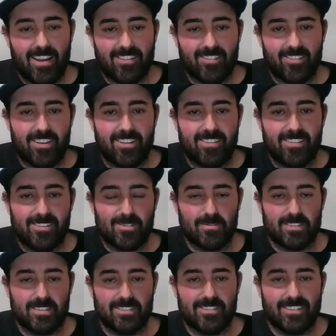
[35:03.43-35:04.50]
can send it is
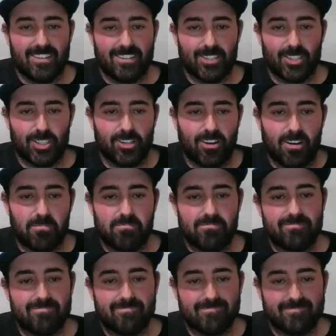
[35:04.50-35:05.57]
when it's in his shop.